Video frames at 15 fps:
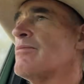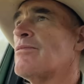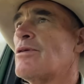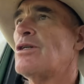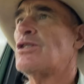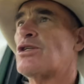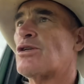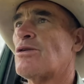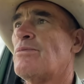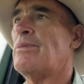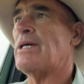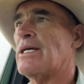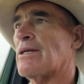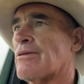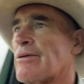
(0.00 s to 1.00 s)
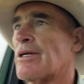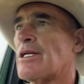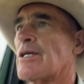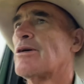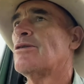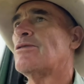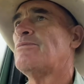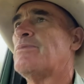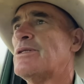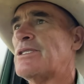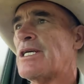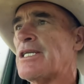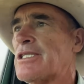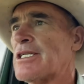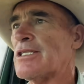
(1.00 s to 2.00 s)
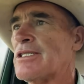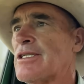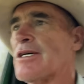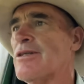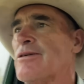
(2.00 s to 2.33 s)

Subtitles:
we should be in a really good position to